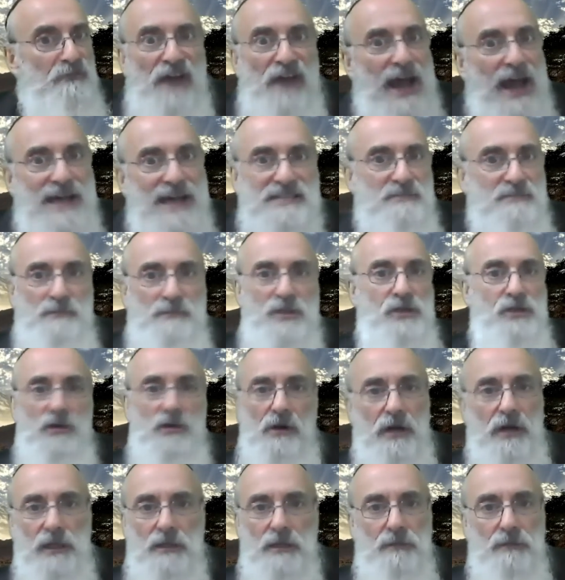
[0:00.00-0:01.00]
vast
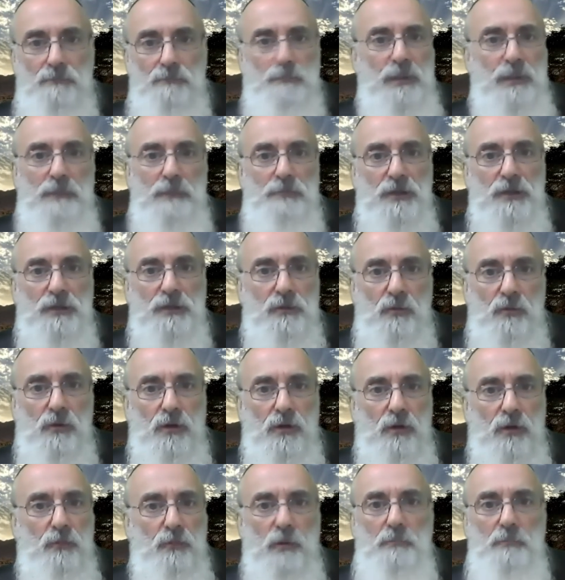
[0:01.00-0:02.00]
majority of the people in the
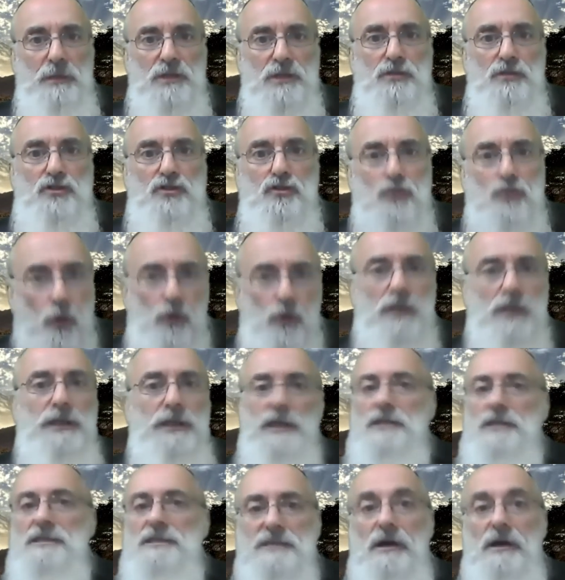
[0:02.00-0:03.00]
world would be
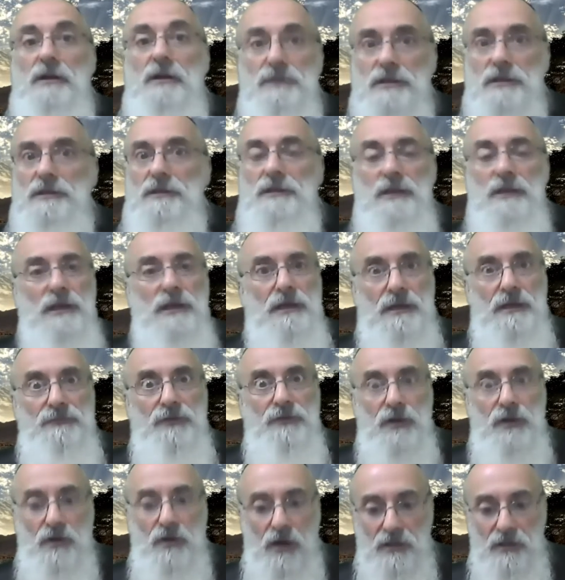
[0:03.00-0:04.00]
sorely insulted if
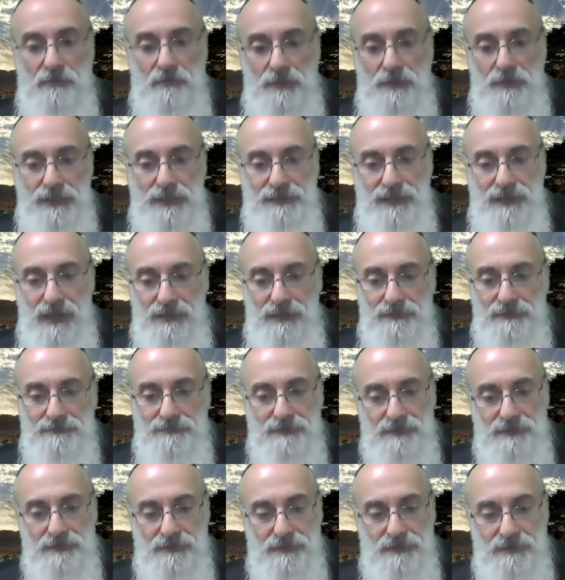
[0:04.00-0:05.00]
you called them an
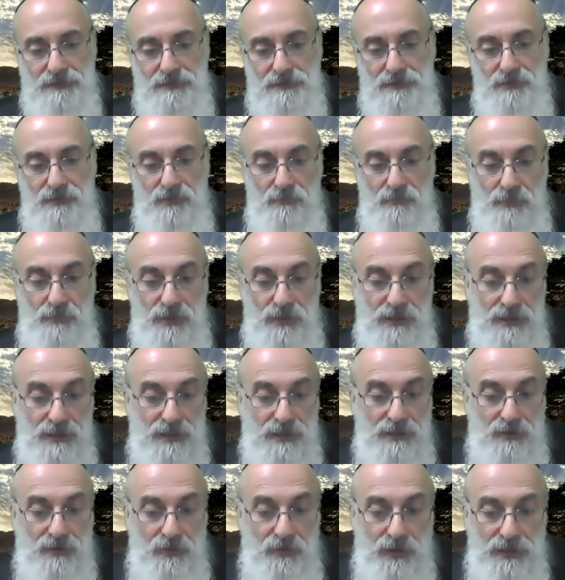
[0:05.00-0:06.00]
idolater. But
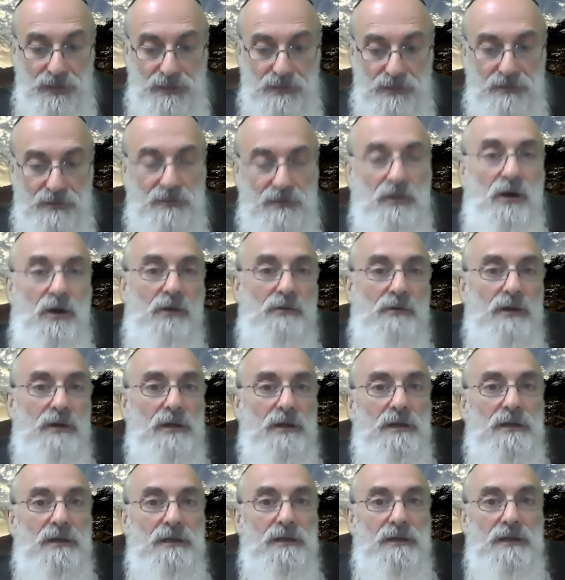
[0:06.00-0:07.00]
according to Torah,
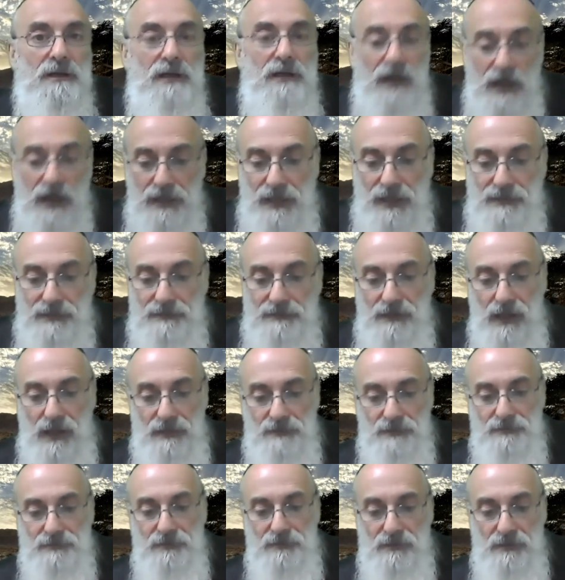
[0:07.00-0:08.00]
an
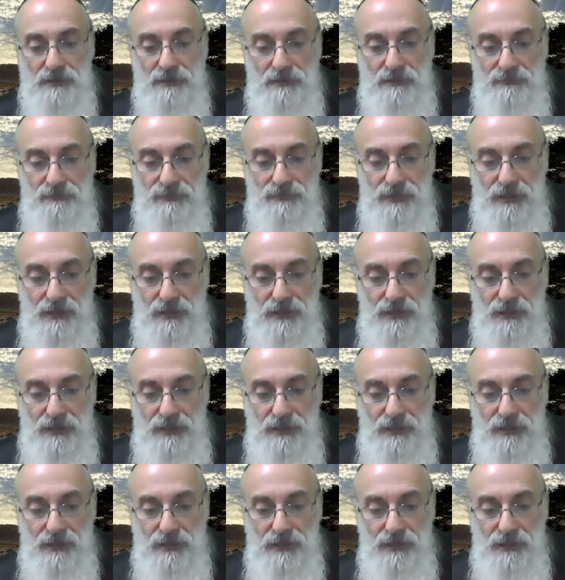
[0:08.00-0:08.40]
idolater